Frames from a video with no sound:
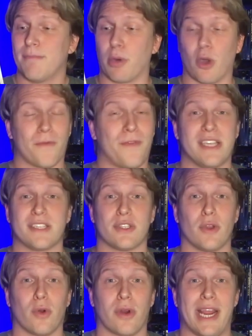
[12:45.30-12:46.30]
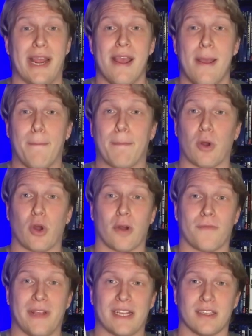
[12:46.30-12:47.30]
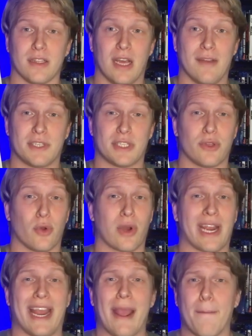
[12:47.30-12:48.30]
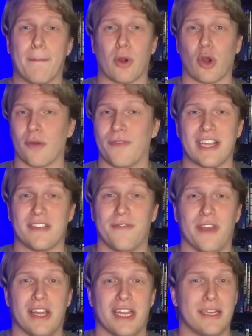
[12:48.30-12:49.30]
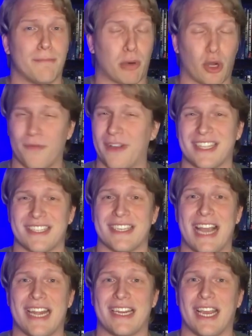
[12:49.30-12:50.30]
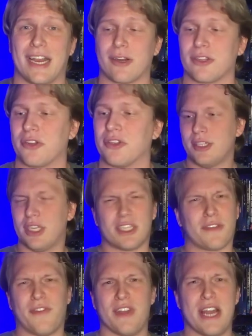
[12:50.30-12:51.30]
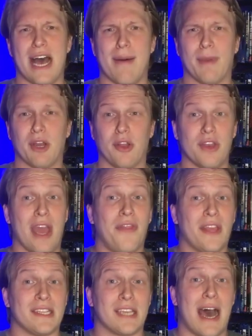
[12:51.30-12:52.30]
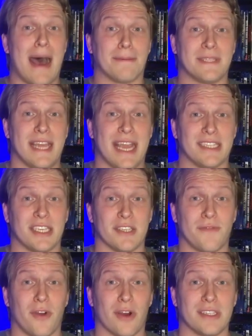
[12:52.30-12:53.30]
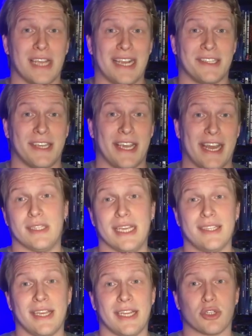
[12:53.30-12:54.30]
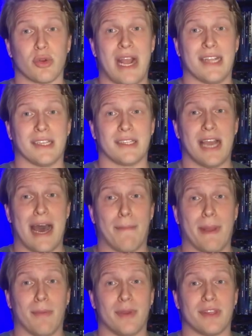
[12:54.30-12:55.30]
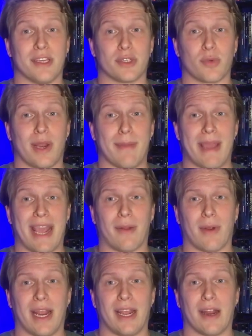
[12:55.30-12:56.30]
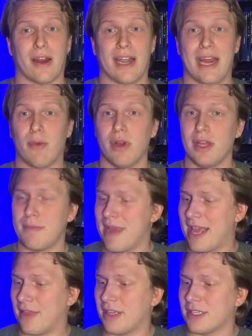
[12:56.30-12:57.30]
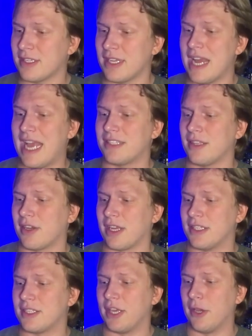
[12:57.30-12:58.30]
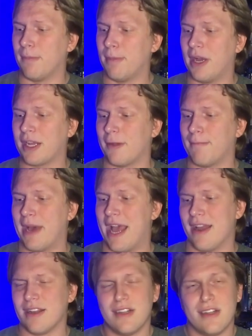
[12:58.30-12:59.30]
Perfect story, perfect love story, perfect villain, perfect side characters, just phenomenal. Nothing tops this as far as I see it. Disney tried to top it with this remake right here, and I will admit, this is a nice looking steelbook, but,